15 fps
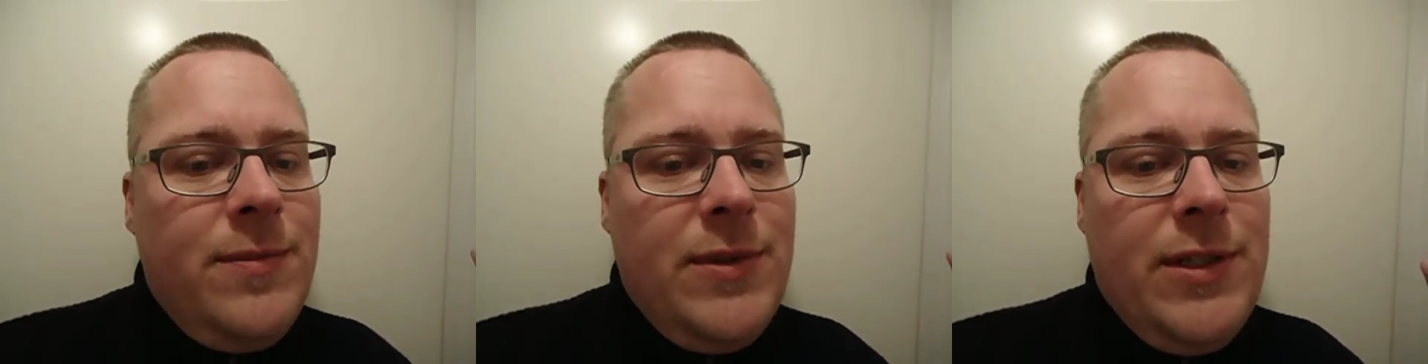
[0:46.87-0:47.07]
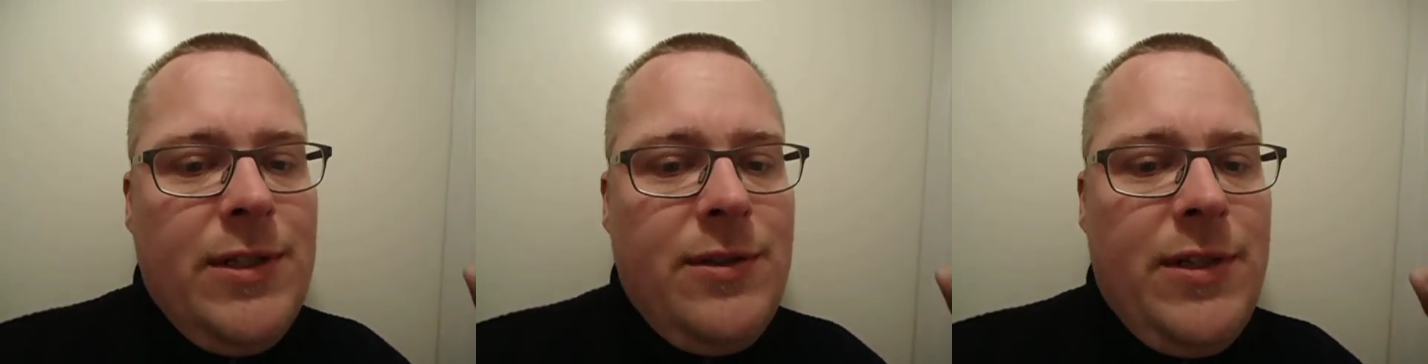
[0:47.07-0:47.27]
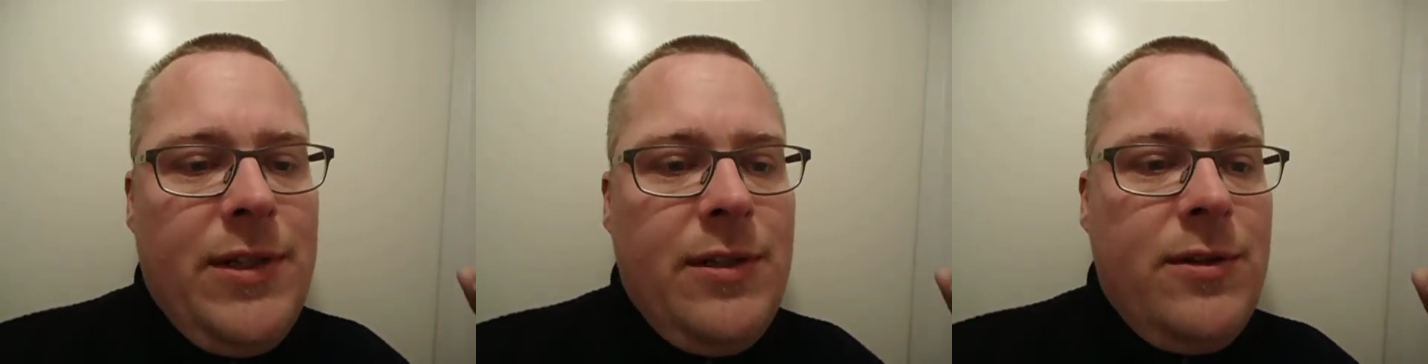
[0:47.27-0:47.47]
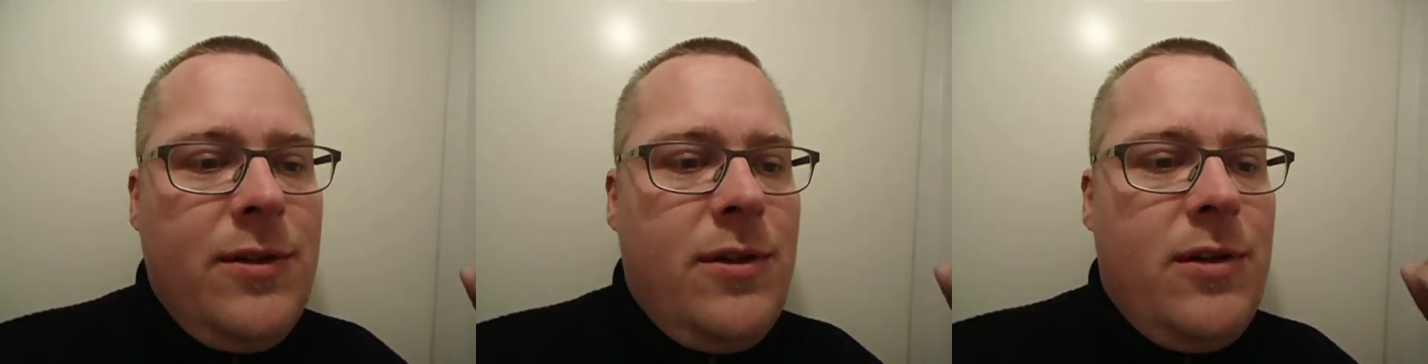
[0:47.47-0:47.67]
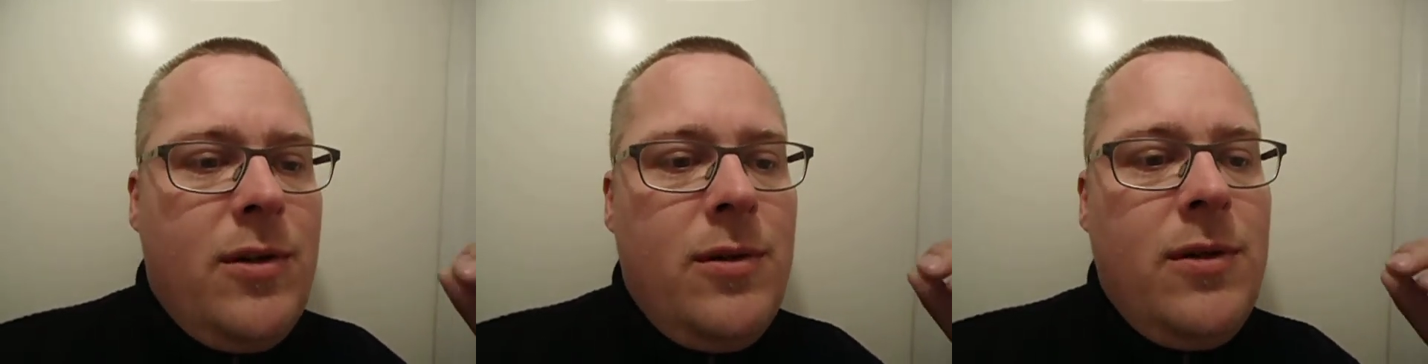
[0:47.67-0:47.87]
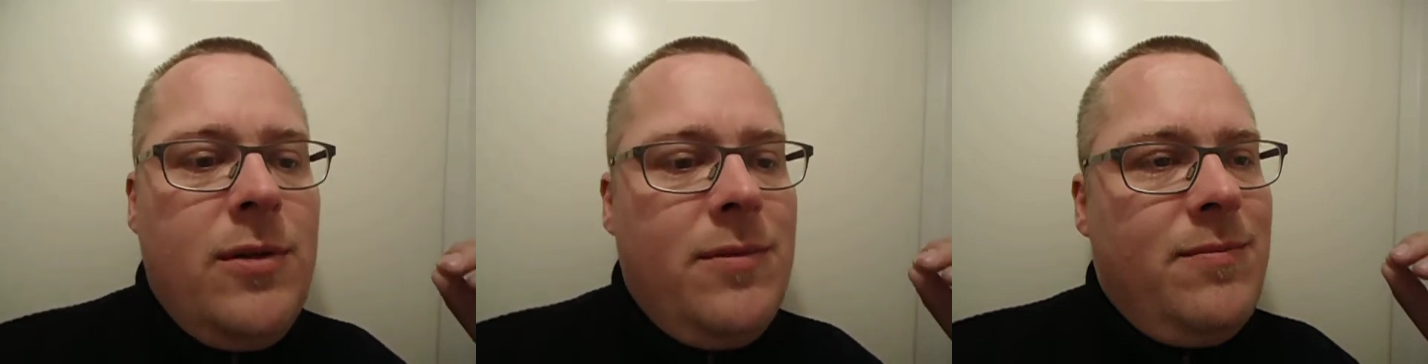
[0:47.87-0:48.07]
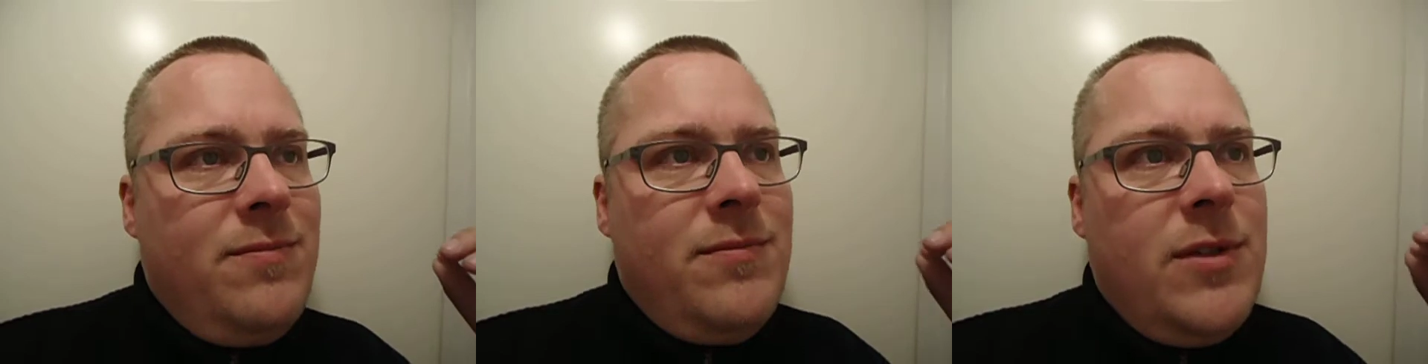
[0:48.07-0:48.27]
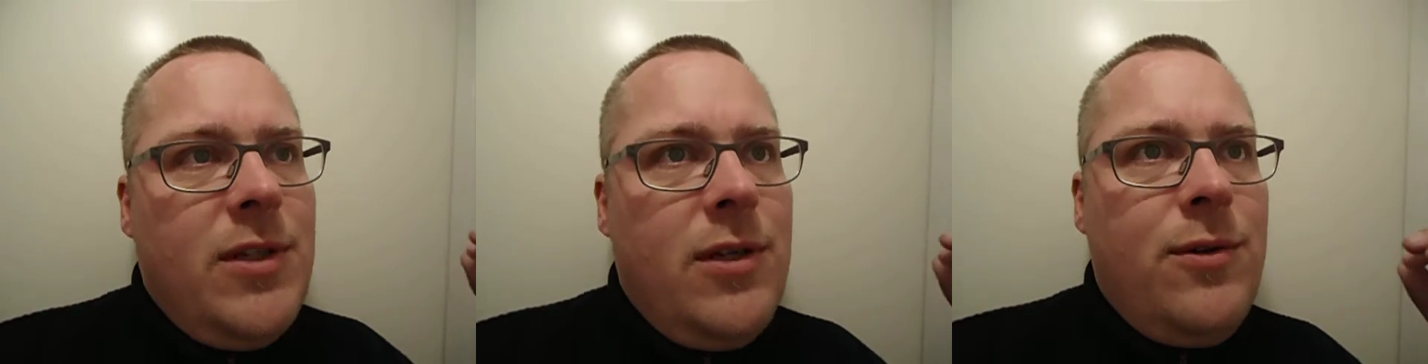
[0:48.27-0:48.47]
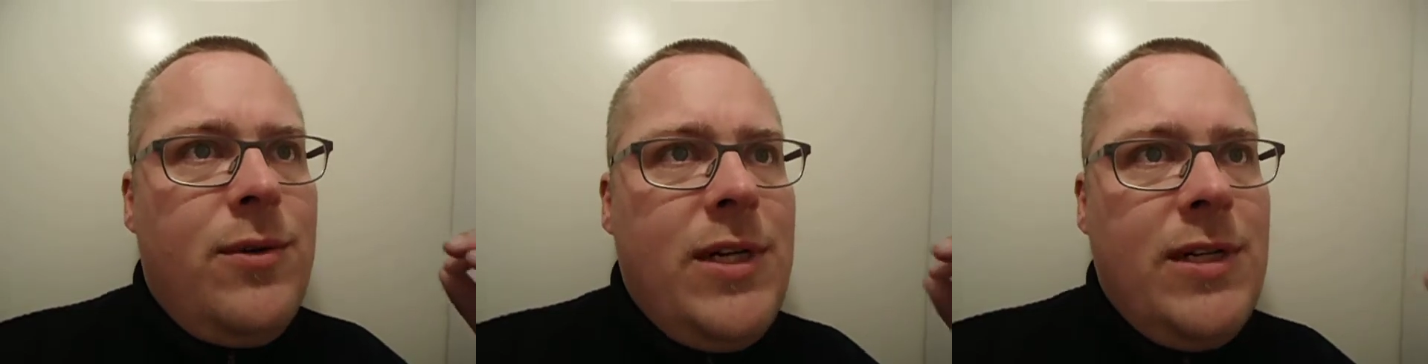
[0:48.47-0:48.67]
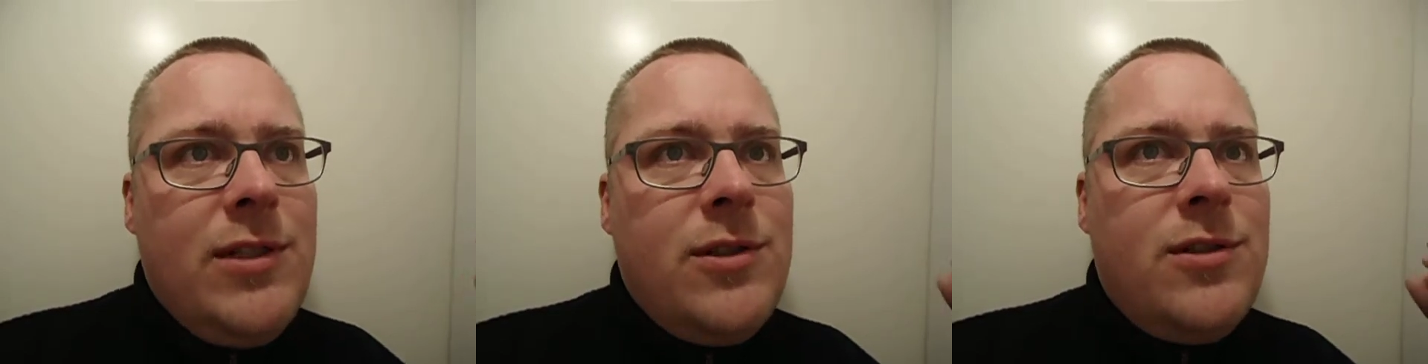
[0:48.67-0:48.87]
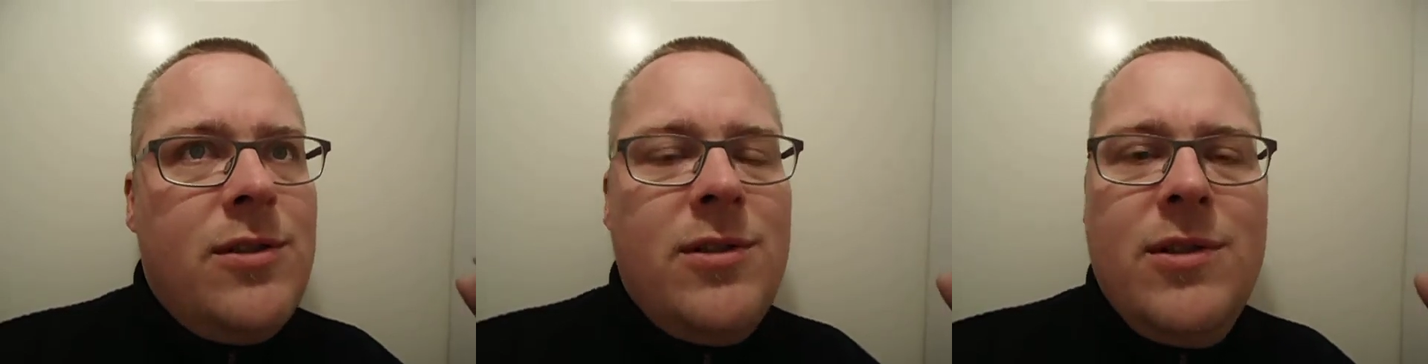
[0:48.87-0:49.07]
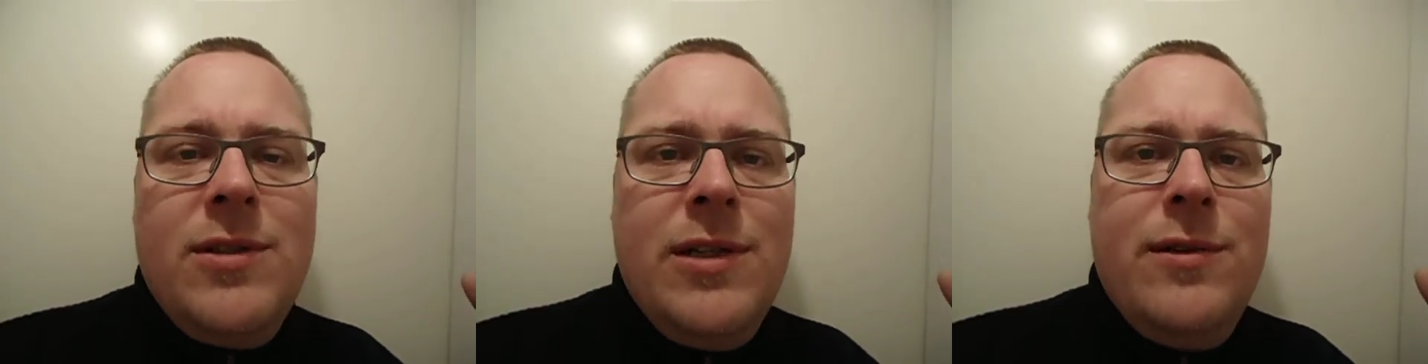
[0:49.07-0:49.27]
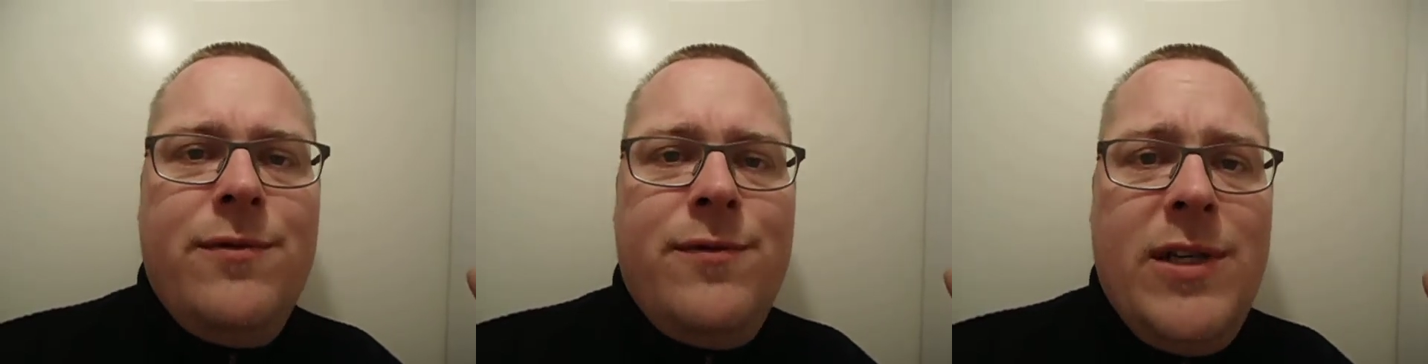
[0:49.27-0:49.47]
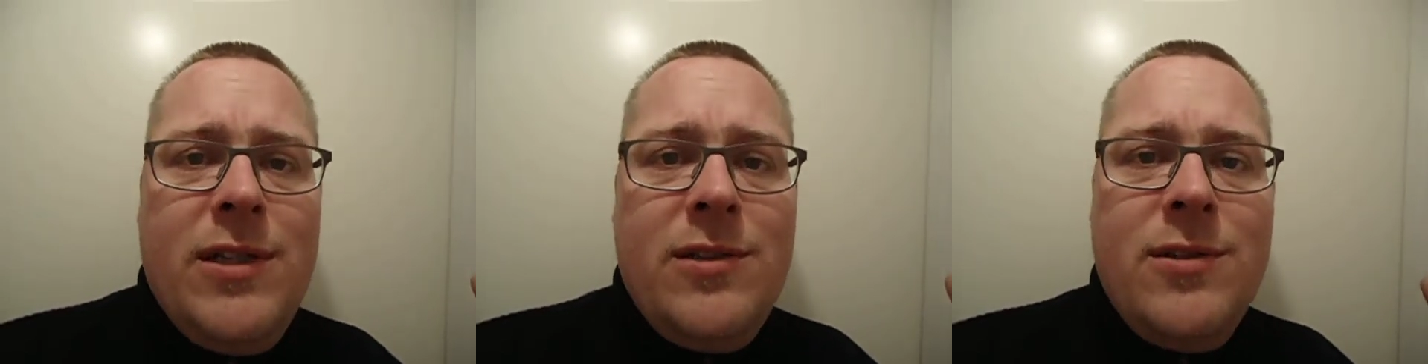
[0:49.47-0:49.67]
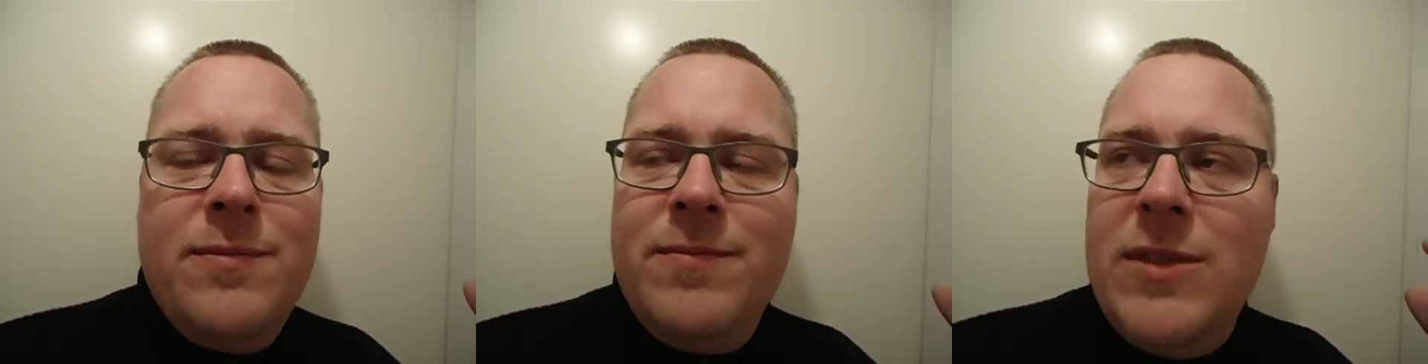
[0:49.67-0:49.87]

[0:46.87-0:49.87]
and they are harassed in fact